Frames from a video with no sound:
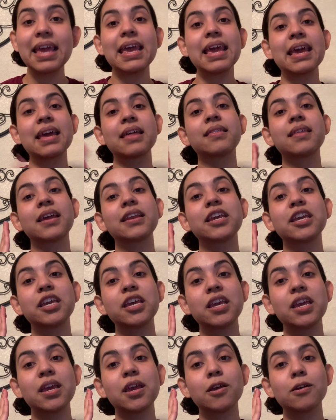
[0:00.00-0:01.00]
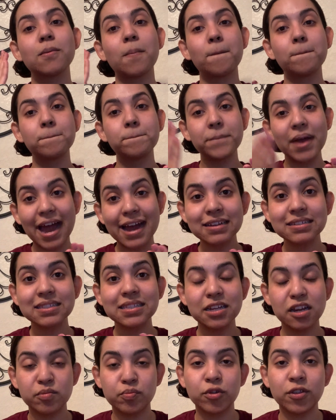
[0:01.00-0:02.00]
and then he backs
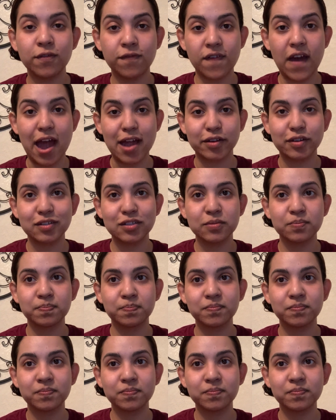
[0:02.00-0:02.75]
it up with a fact.